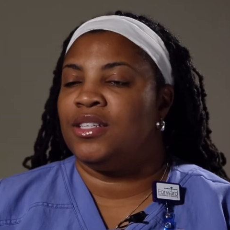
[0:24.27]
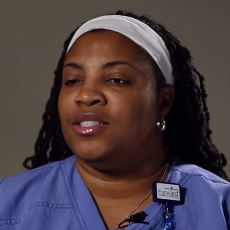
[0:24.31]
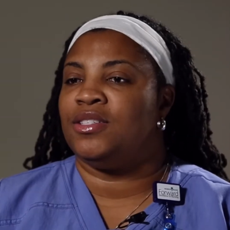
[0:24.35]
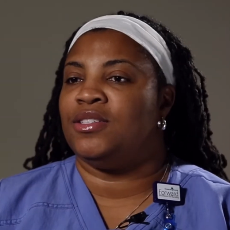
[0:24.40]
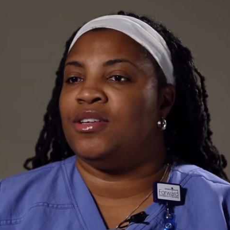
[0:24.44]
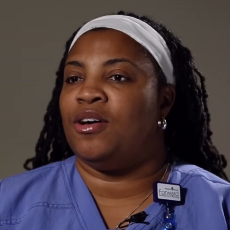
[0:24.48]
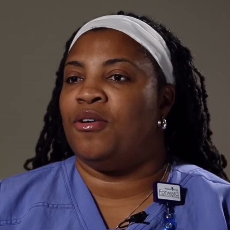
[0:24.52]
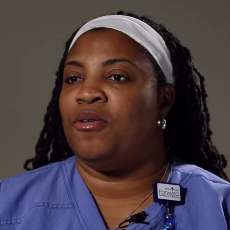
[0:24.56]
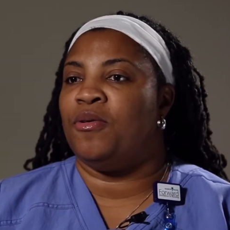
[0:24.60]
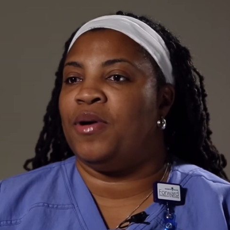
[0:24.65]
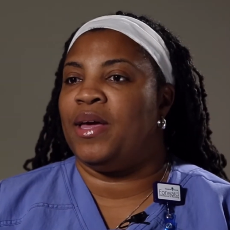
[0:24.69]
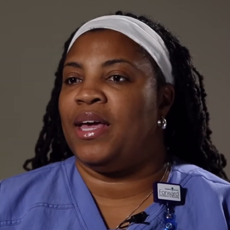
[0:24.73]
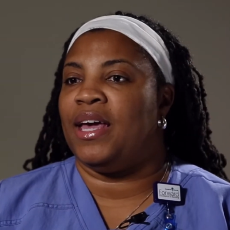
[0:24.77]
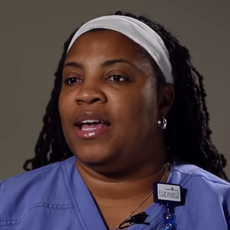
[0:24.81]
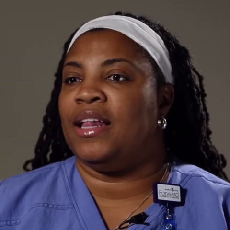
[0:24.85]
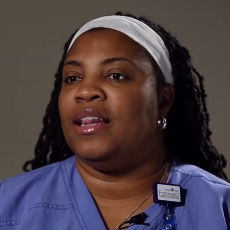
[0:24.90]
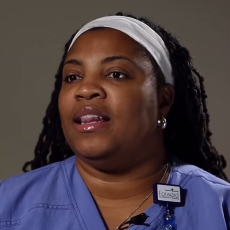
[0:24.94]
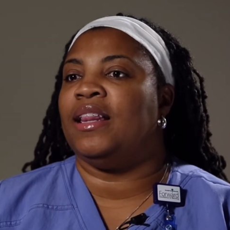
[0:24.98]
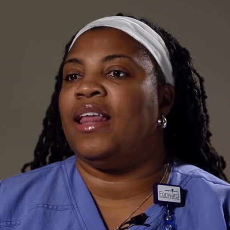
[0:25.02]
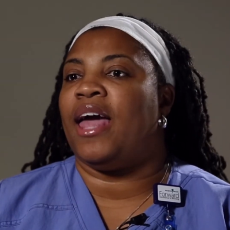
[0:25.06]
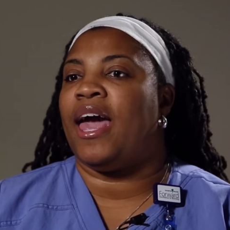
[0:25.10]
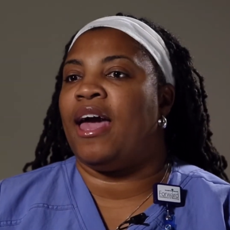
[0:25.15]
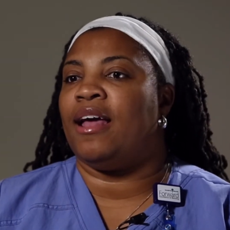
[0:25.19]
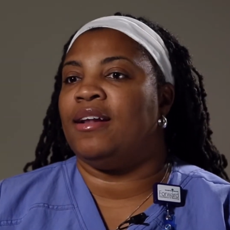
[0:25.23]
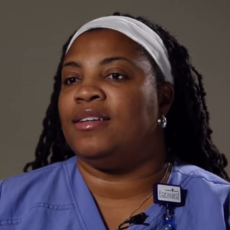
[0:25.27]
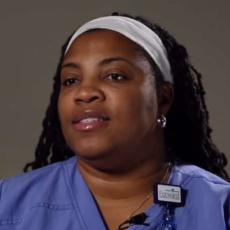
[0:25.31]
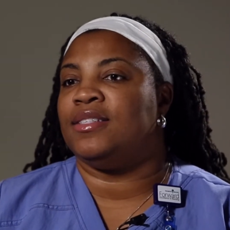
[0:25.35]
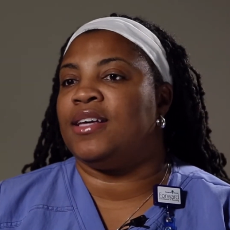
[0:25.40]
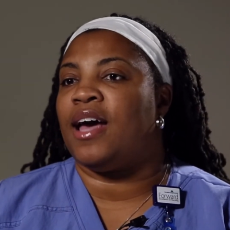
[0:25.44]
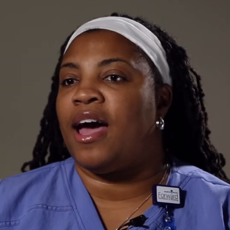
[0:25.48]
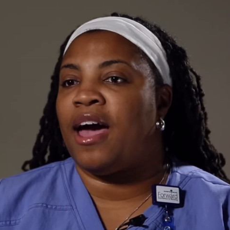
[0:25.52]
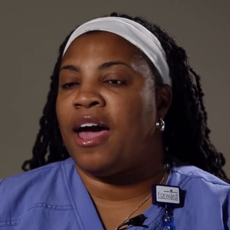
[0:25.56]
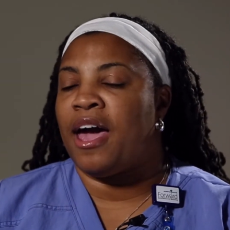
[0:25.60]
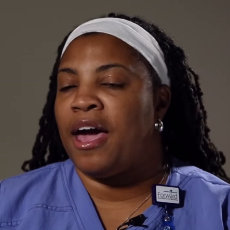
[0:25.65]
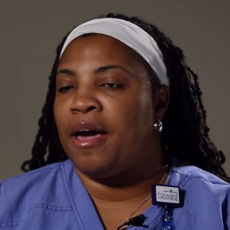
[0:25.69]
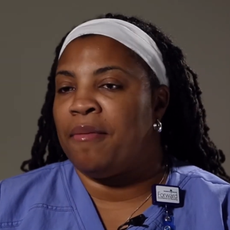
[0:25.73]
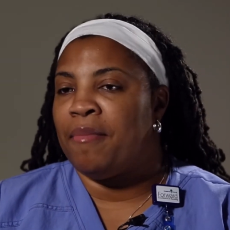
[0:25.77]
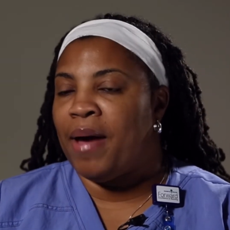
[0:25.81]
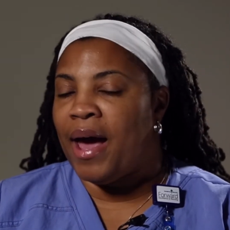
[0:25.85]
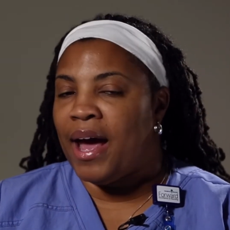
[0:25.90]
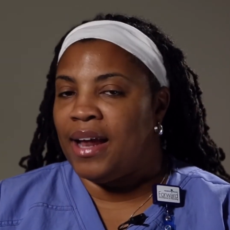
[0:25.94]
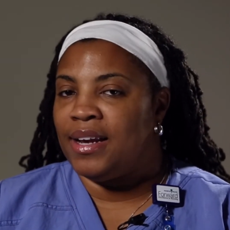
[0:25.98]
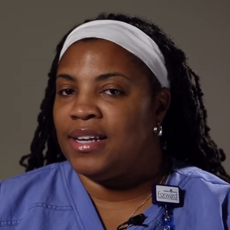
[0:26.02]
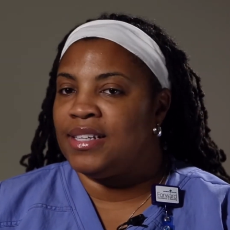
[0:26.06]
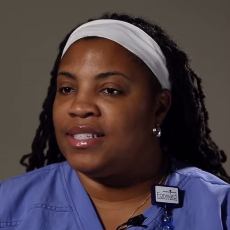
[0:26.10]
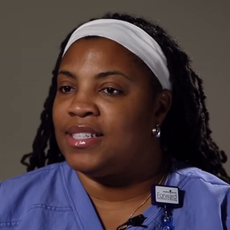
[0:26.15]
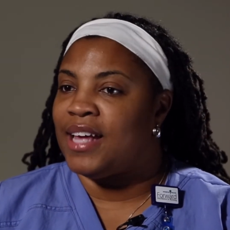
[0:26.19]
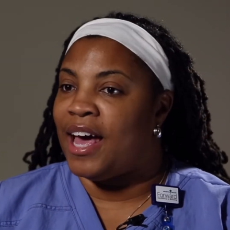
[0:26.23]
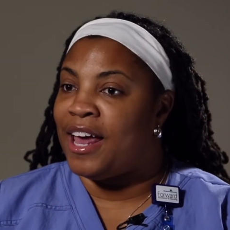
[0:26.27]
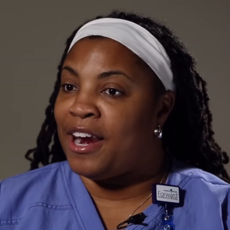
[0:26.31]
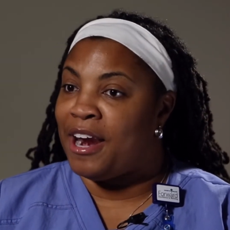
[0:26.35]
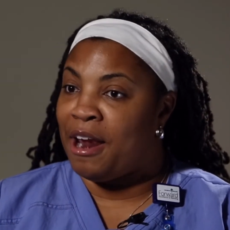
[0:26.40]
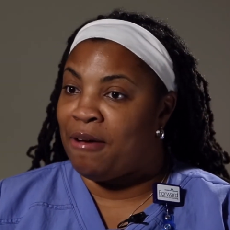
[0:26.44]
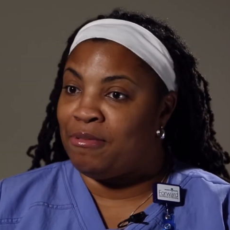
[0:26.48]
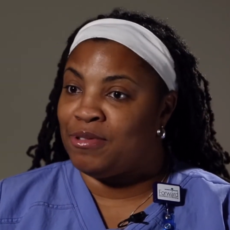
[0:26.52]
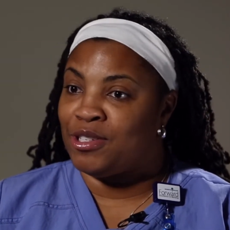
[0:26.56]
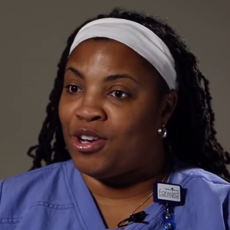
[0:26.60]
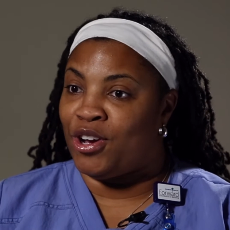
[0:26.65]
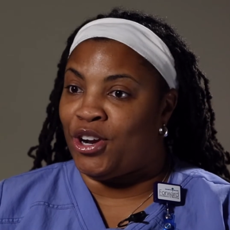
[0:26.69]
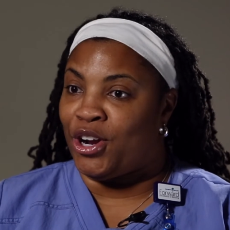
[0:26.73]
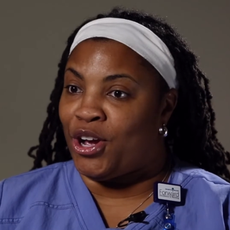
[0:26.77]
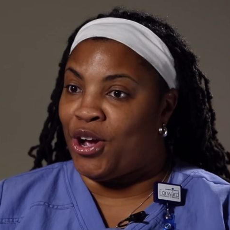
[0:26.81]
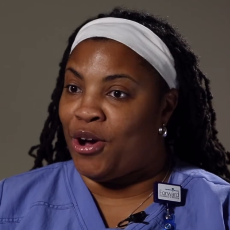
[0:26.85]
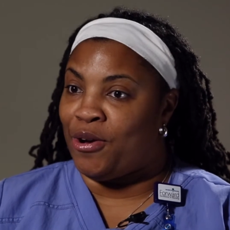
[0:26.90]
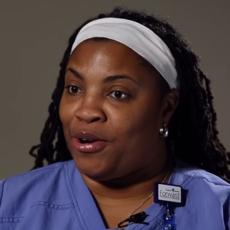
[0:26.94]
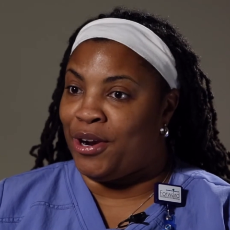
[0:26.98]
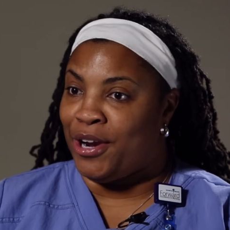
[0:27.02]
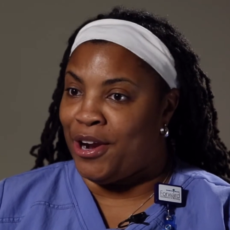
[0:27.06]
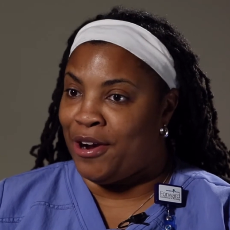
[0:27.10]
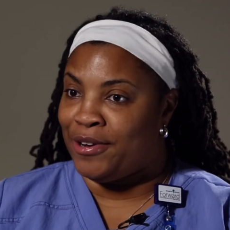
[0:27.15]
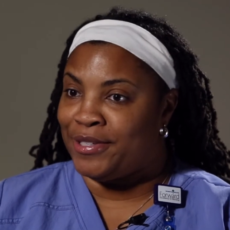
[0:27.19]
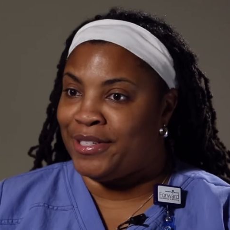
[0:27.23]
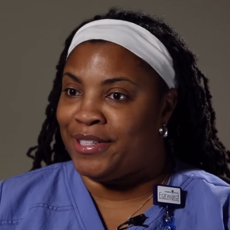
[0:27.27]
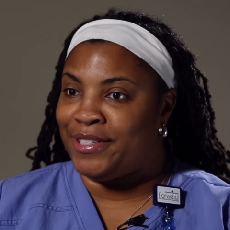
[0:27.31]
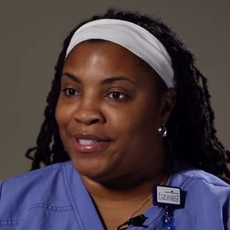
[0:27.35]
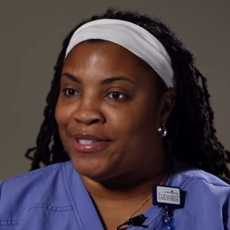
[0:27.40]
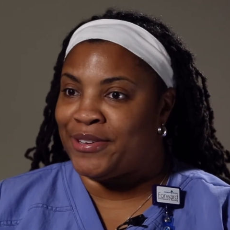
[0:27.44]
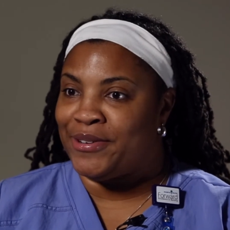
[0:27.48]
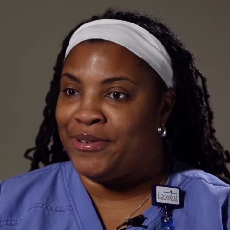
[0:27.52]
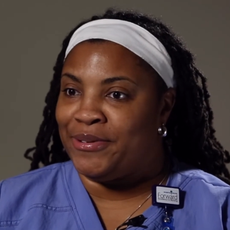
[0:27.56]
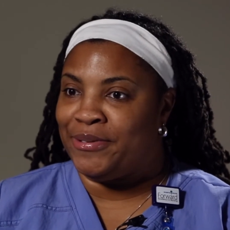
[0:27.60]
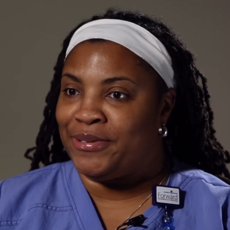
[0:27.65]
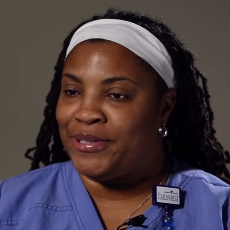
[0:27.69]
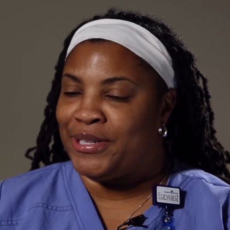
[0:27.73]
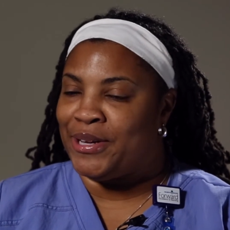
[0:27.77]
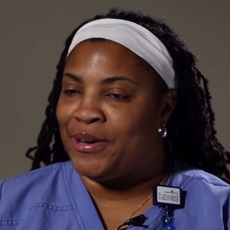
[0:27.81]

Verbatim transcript: So in that time, I decided I was going to go to nursing school.